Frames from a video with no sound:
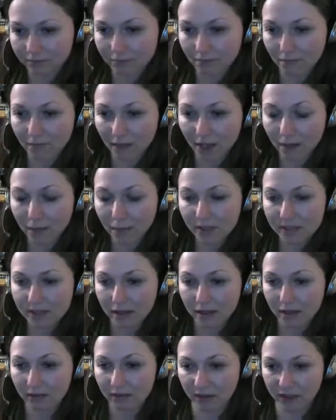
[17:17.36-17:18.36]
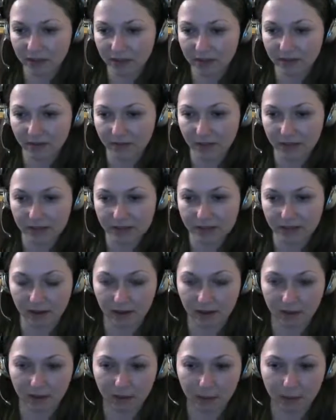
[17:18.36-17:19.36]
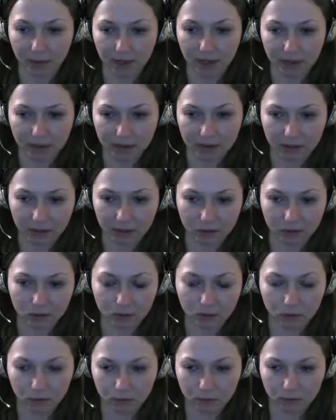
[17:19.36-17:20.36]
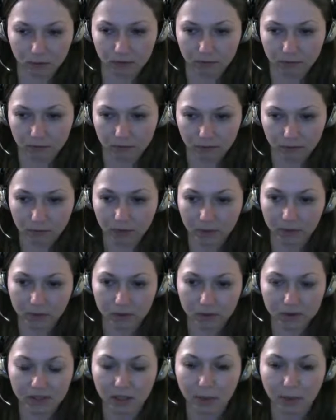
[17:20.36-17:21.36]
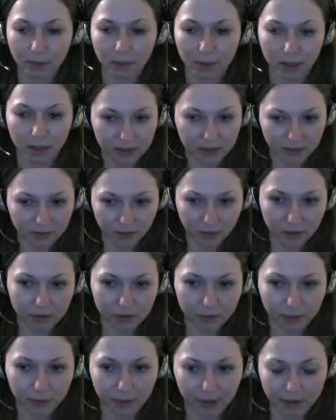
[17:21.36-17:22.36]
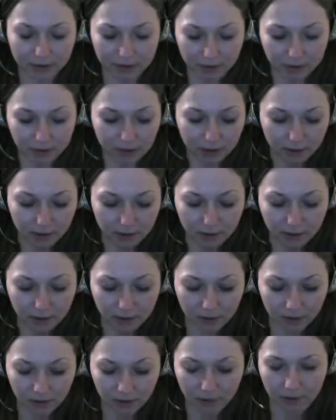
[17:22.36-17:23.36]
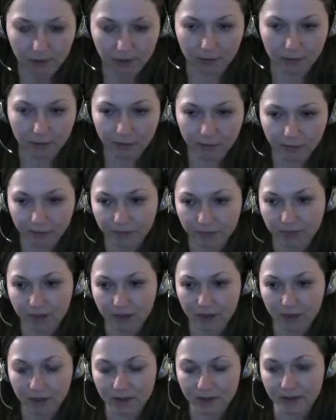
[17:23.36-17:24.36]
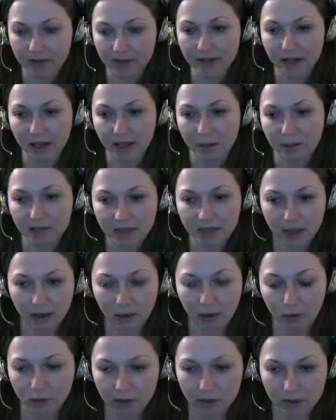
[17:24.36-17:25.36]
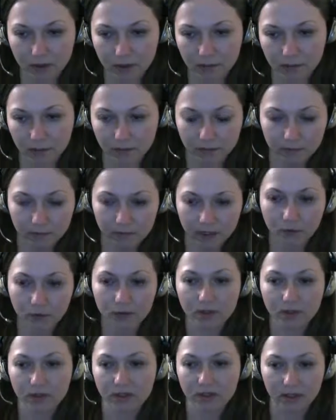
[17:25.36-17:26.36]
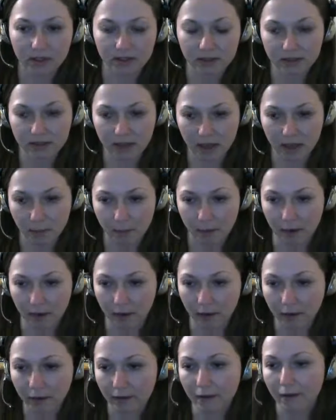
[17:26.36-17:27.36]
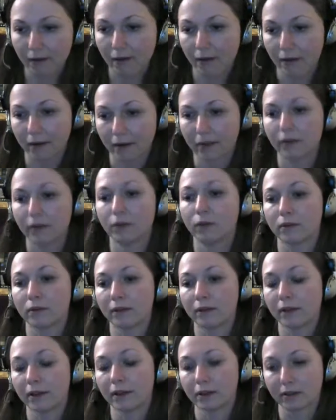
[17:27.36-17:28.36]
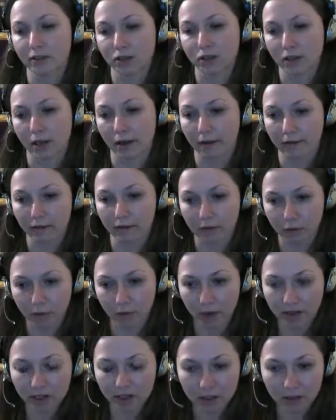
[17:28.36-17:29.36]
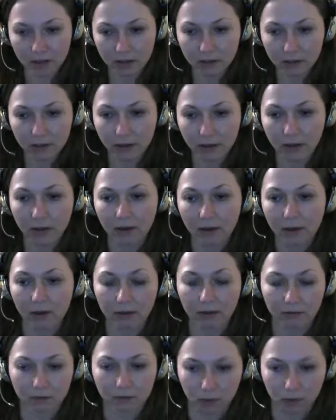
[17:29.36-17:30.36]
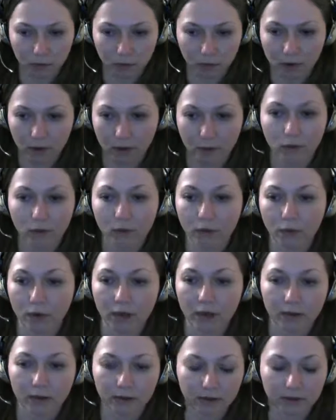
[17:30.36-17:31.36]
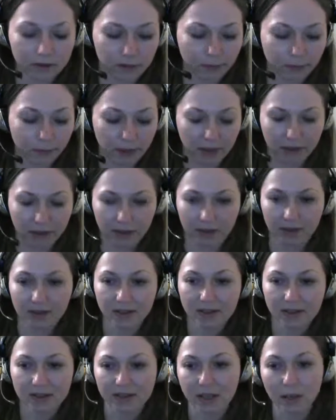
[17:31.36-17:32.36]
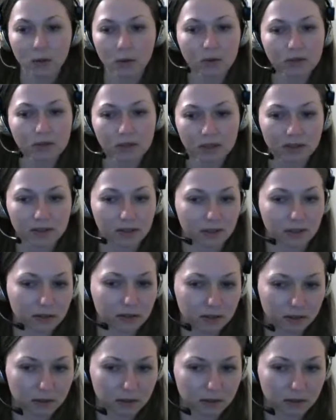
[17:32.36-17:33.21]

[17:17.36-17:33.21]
I divide the alphabet into some parts. The first part, um, the same sounds that are the same in English and Russian or Ukrainian, doesn't matter. Sounds that